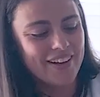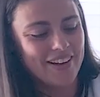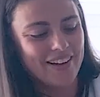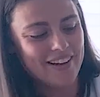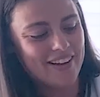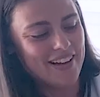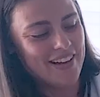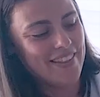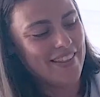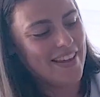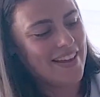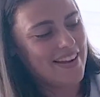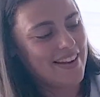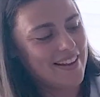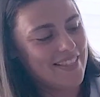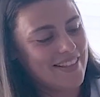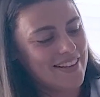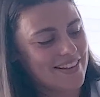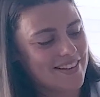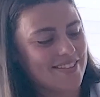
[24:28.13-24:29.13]
And then in
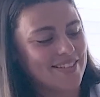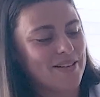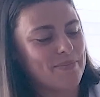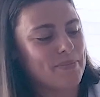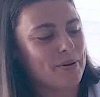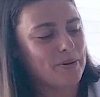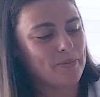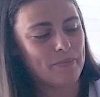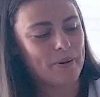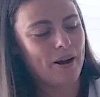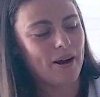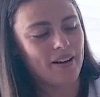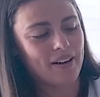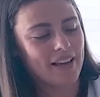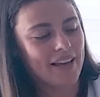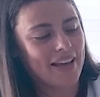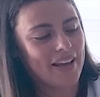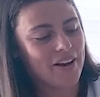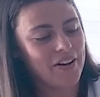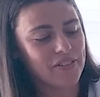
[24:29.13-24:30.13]
this zippered
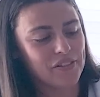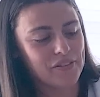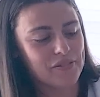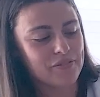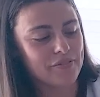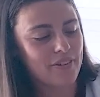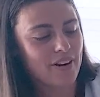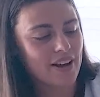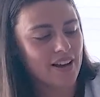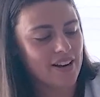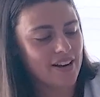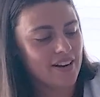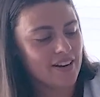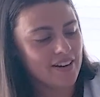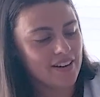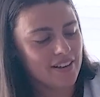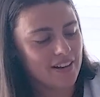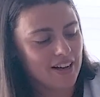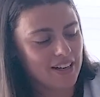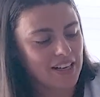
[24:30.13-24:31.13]
pocket on the front,
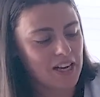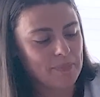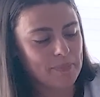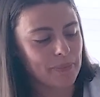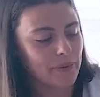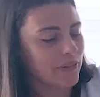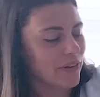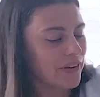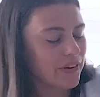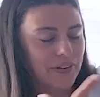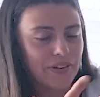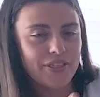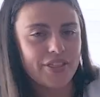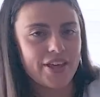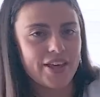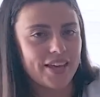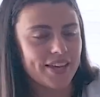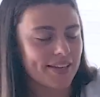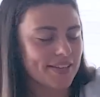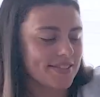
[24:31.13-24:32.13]
a couple little
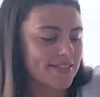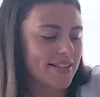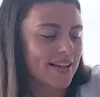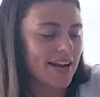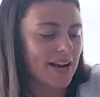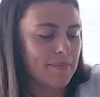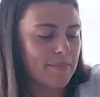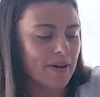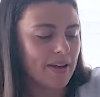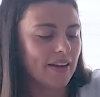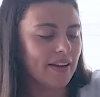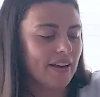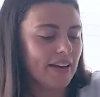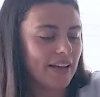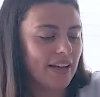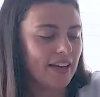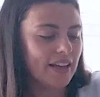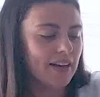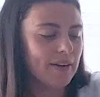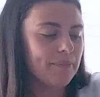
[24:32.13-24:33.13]
things that I might
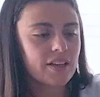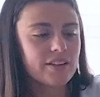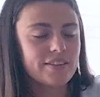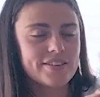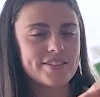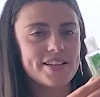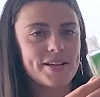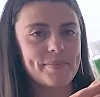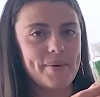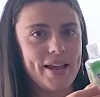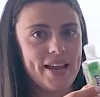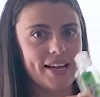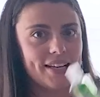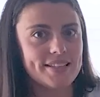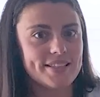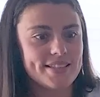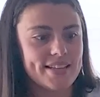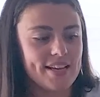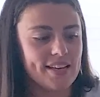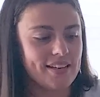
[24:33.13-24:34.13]
need. Some hand
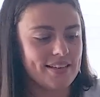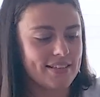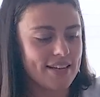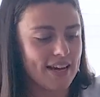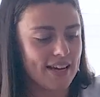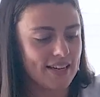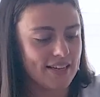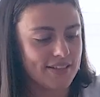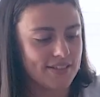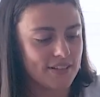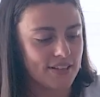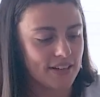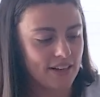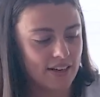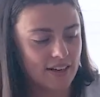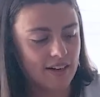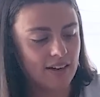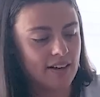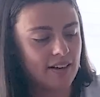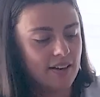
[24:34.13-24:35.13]

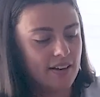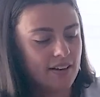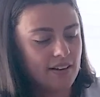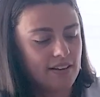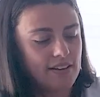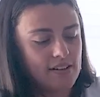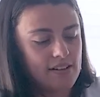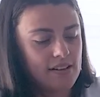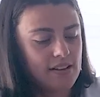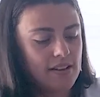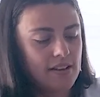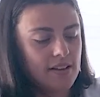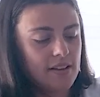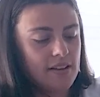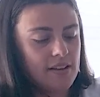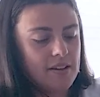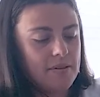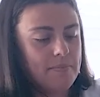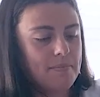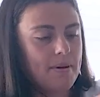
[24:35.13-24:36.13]
sanitizer,
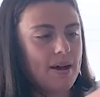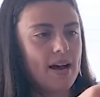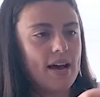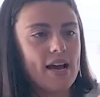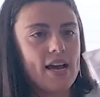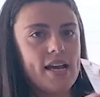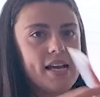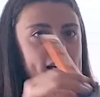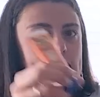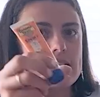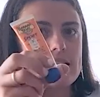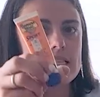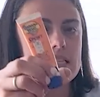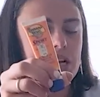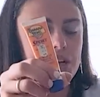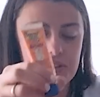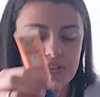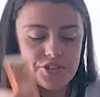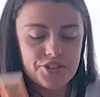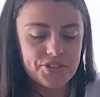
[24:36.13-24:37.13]
my
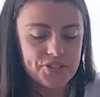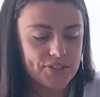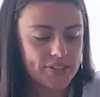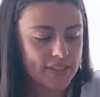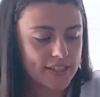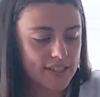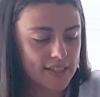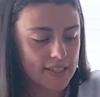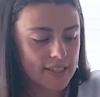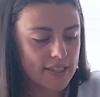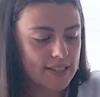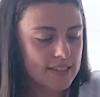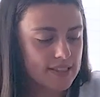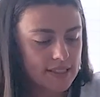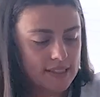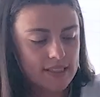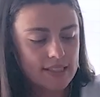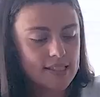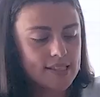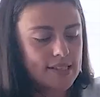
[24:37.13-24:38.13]
sunscreen,
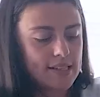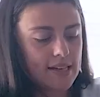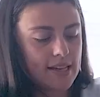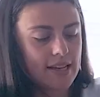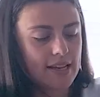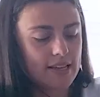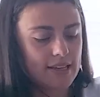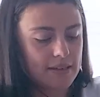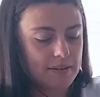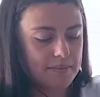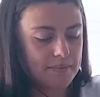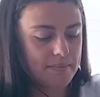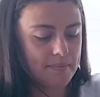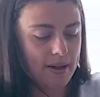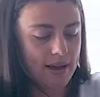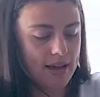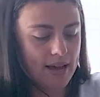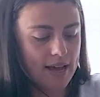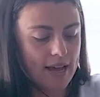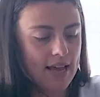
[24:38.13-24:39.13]

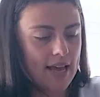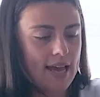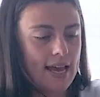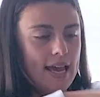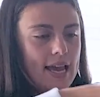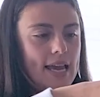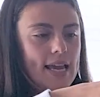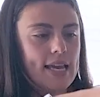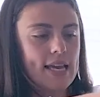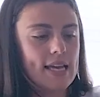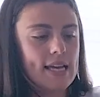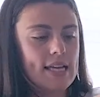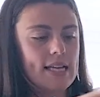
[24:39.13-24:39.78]
my